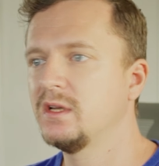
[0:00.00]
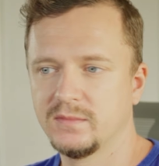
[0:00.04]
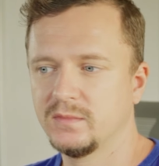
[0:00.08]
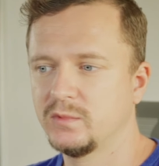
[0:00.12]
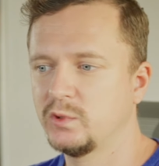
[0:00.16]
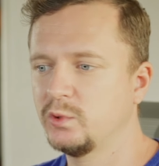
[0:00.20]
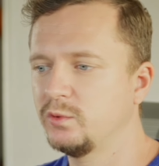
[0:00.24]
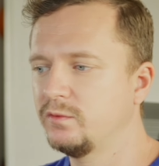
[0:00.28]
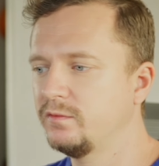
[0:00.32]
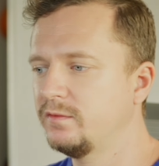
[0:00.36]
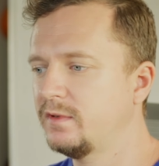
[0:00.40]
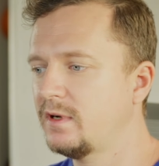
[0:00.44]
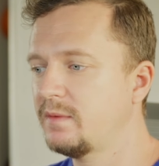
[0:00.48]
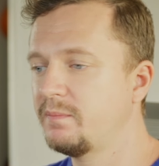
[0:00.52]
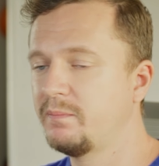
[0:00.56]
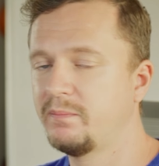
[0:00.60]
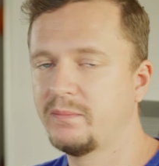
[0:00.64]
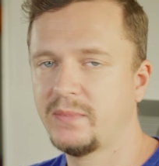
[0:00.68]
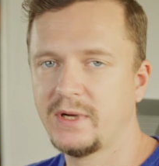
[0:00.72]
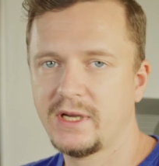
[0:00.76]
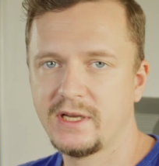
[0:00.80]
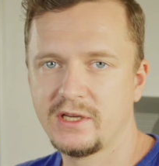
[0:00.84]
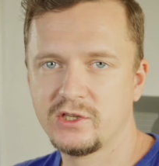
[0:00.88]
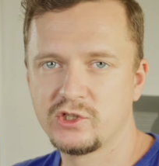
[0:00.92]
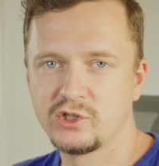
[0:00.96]
to web
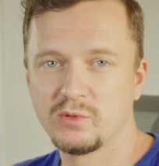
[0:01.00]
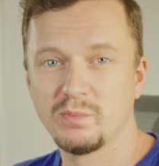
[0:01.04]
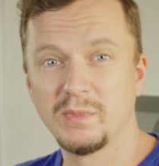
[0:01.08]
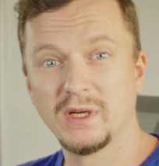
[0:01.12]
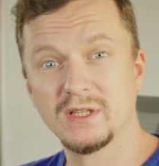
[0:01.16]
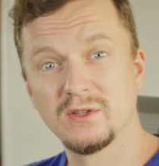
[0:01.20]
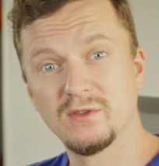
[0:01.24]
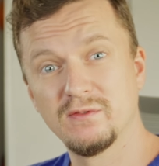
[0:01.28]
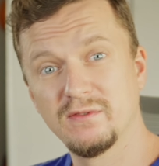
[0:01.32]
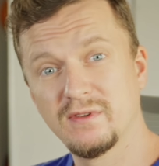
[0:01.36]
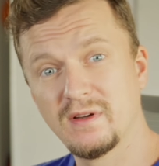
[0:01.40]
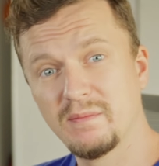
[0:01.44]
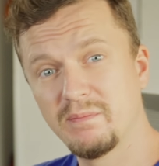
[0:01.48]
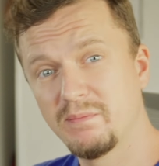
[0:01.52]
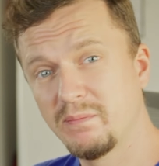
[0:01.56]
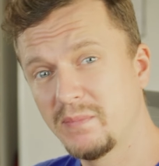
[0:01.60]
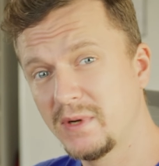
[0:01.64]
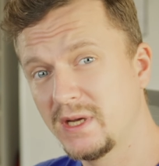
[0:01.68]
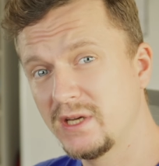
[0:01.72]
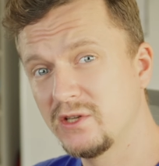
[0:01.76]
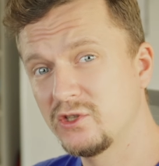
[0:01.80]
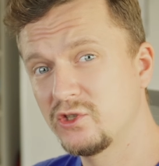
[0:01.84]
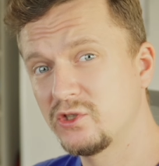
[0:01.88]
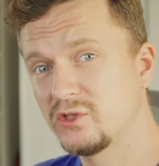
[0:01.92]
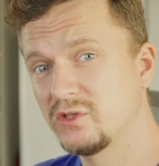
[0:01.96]
page, but web
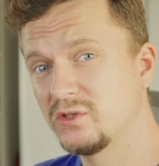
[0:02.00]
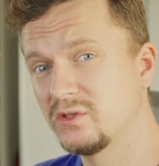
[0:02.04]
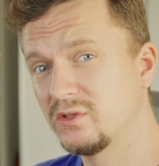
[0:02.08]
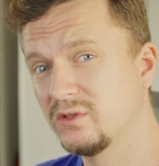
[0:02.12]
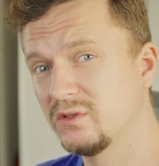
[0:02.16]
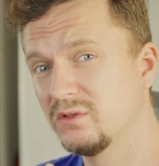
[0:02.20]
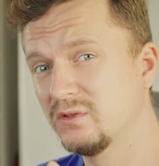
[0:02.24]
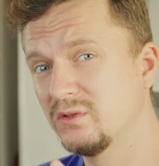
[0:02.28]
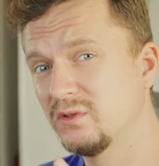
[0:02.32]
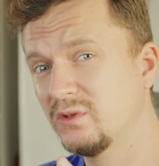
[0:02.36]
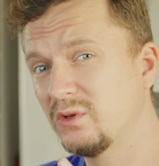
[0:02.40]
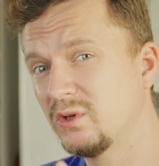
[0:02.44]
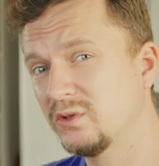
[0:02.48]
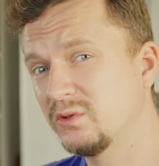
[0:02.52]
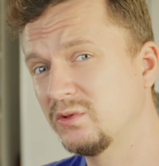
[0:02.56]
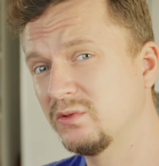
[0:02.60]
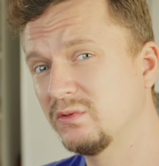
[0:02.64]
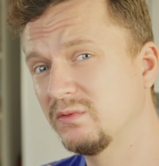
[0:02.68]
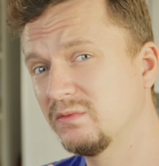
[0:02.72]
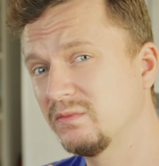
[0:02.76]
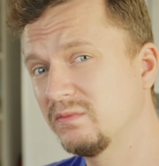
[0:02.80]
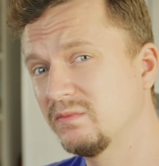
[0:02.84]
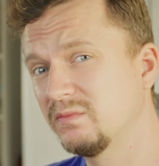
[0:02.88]
page not